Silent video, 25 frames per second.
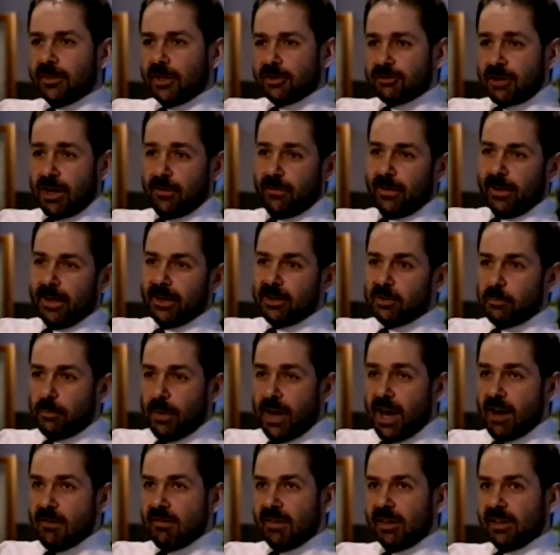The travelling
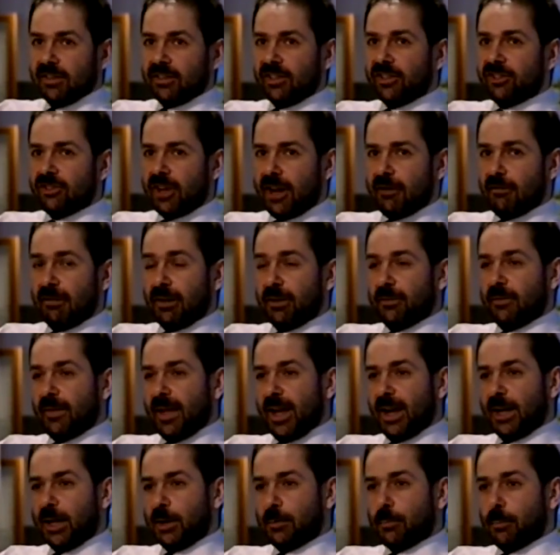experience is generally
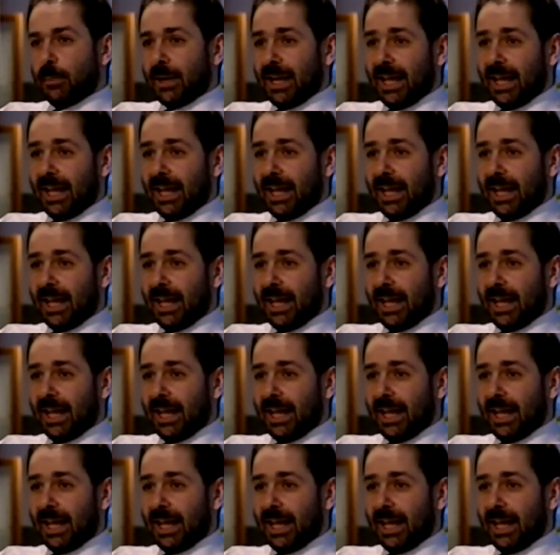fairly